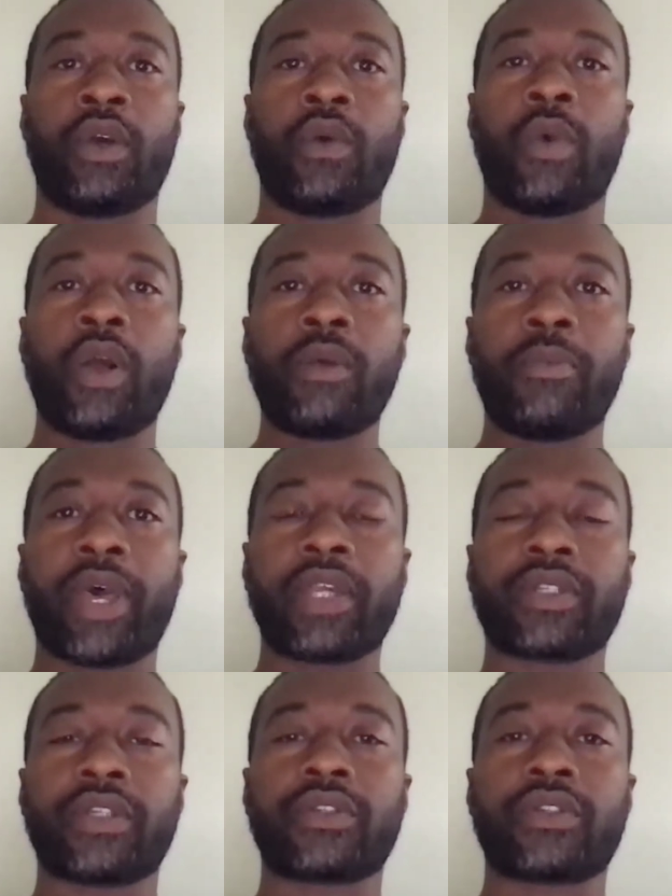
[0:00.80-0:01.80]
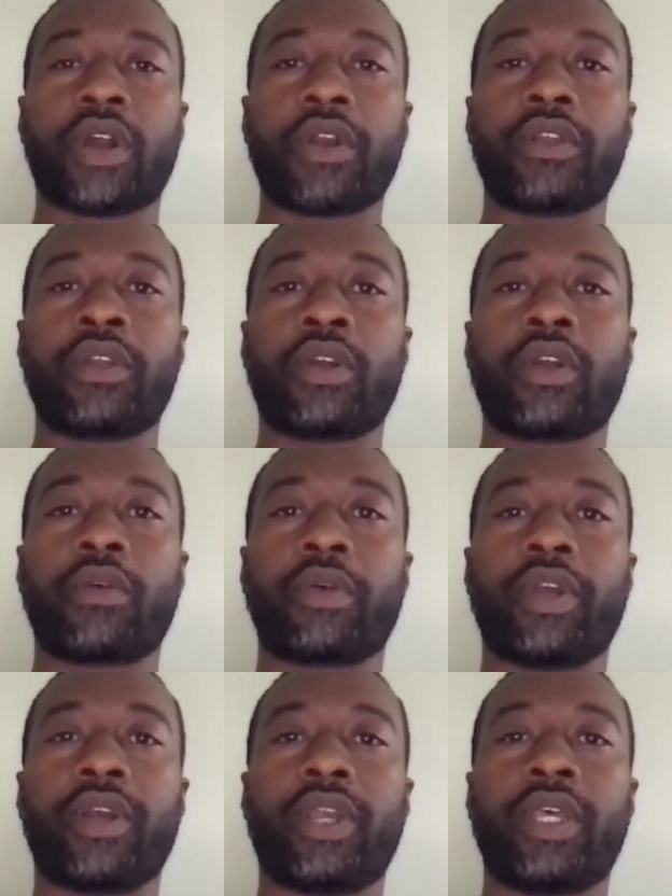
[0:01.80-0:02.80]
Welcome back to Starting Your
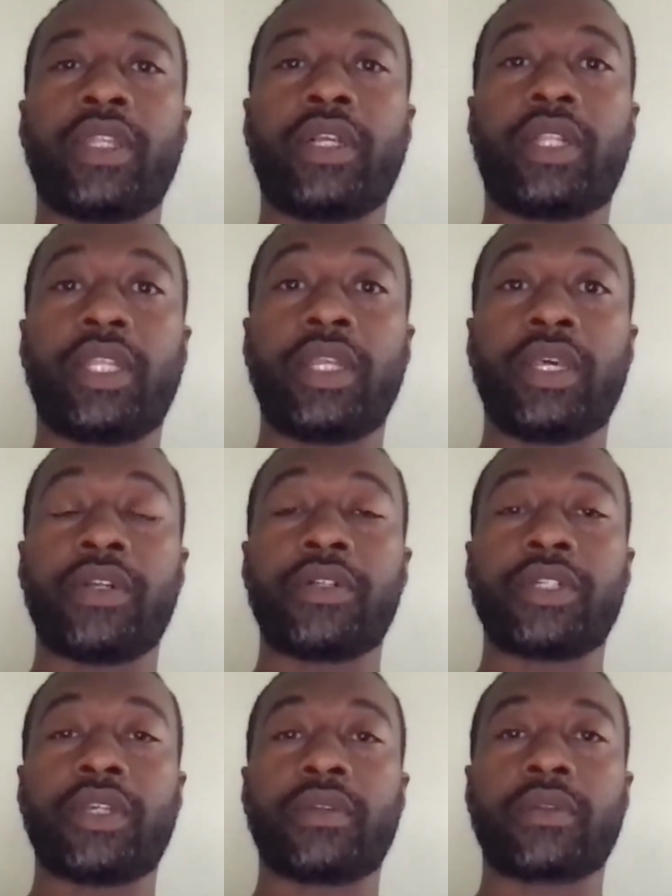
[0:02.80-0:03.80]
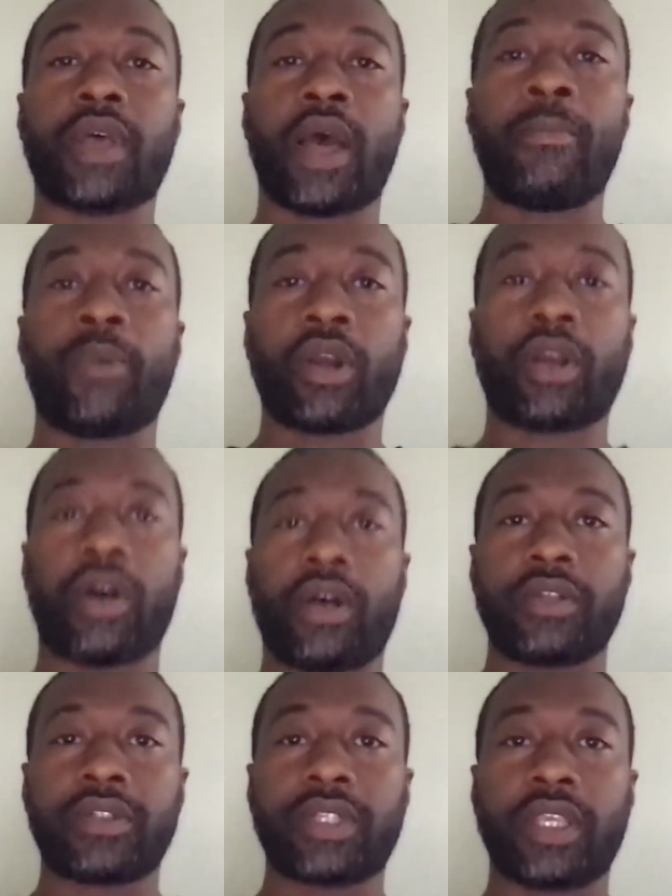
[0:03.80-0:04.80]
Career in Clean Energy. I'm Mark Hall,
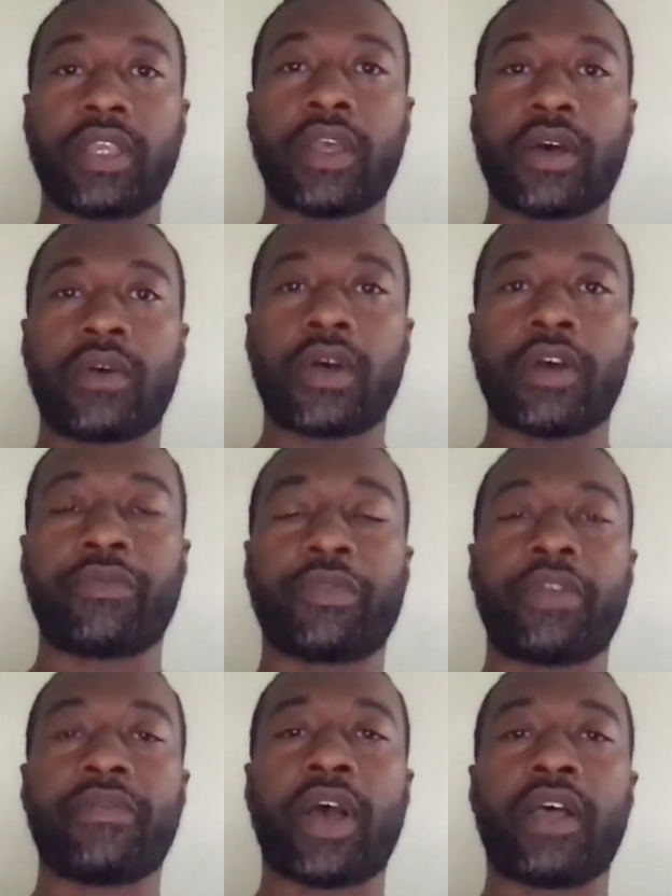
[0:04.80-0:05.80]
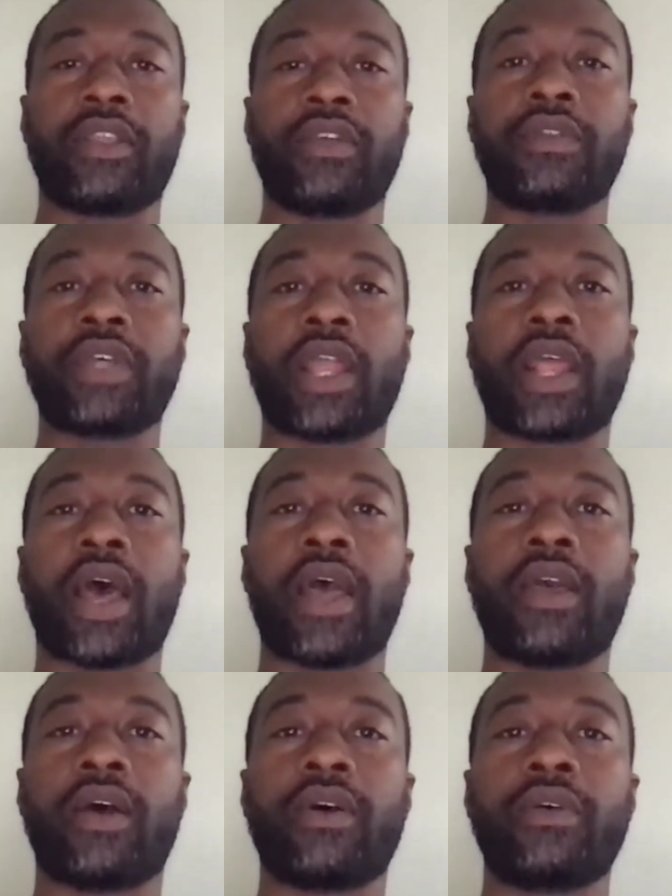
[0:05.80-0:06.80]
CEO of
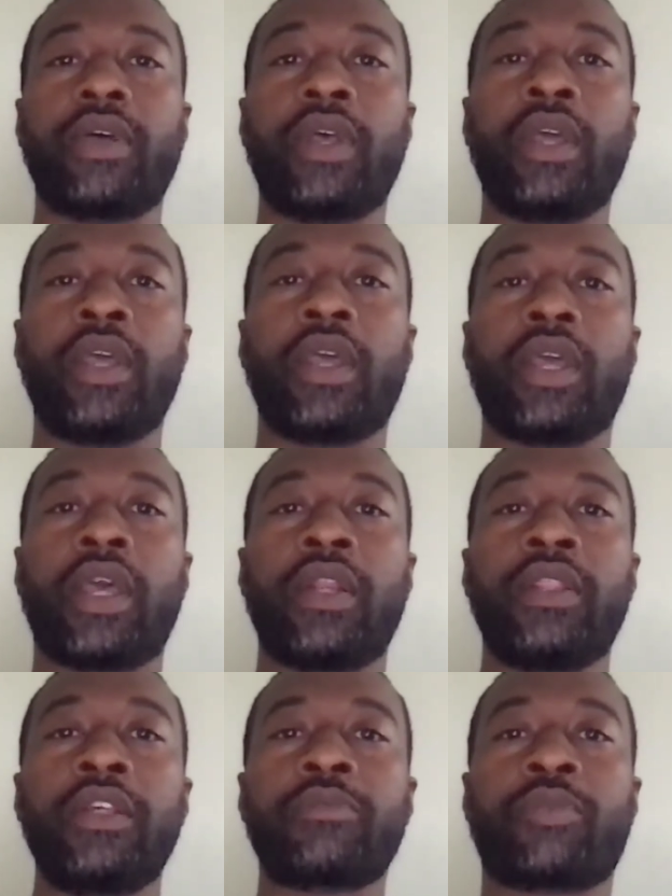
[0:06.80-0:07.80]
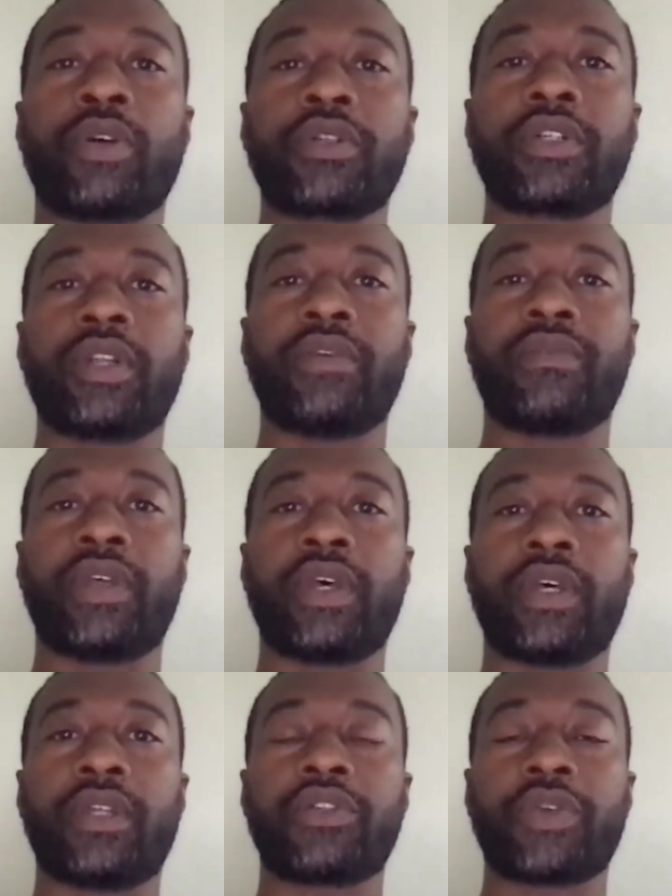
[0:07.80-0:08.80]
Revalue.io. And in this portion of
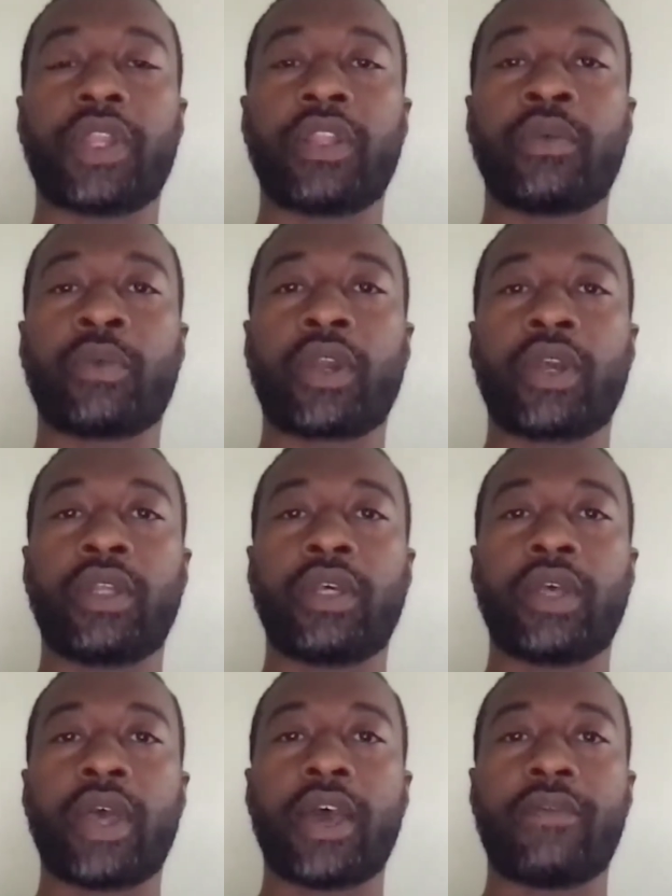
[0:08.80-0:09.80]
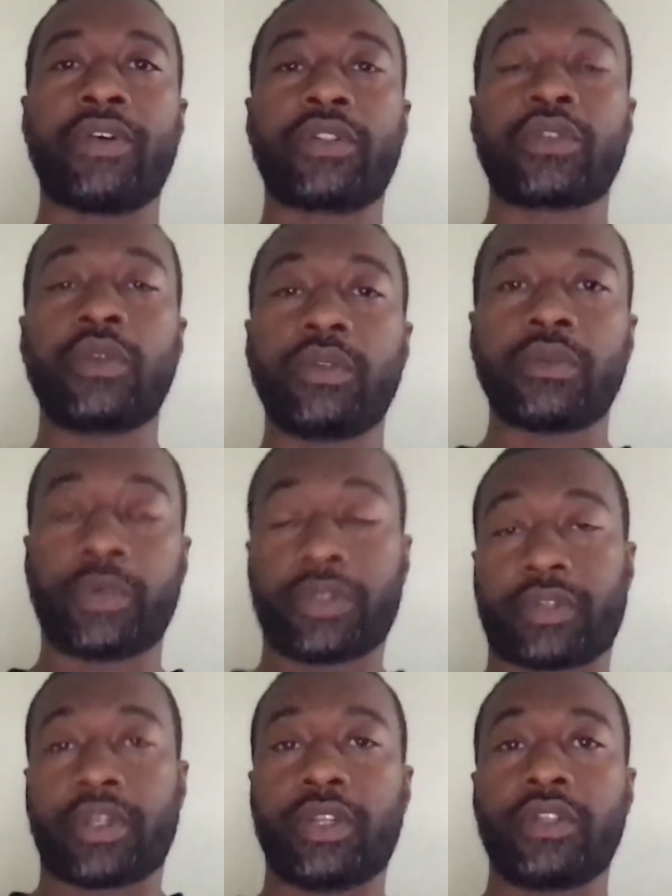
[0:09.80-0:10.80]
the training, we're going
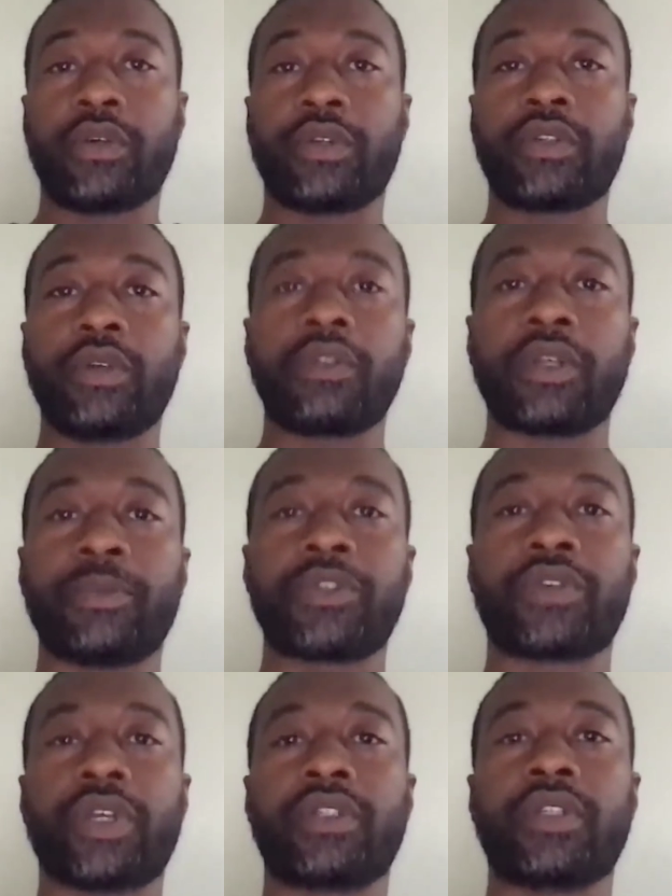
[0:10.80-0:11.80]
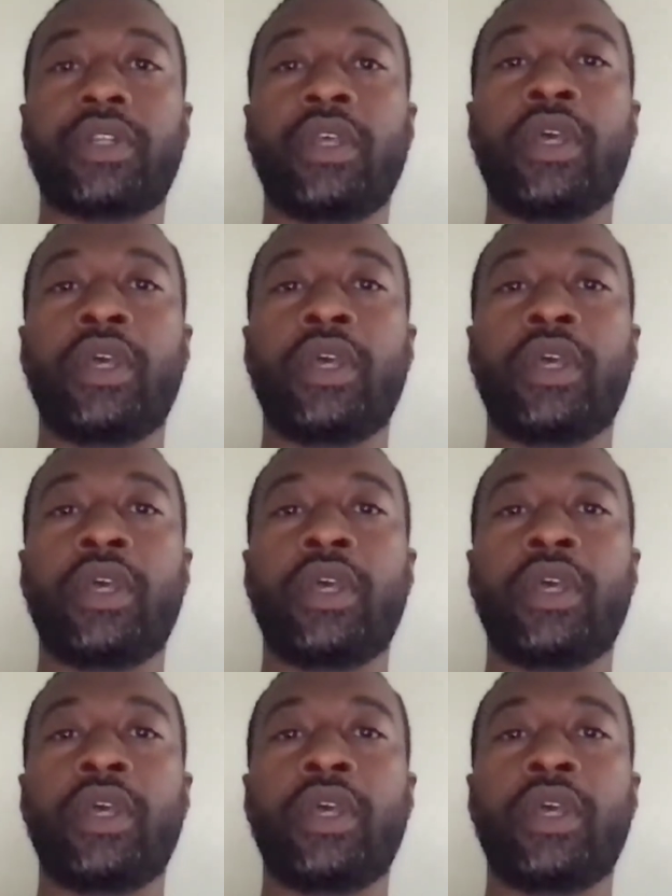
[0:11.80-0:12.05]
to do a tool demonstration.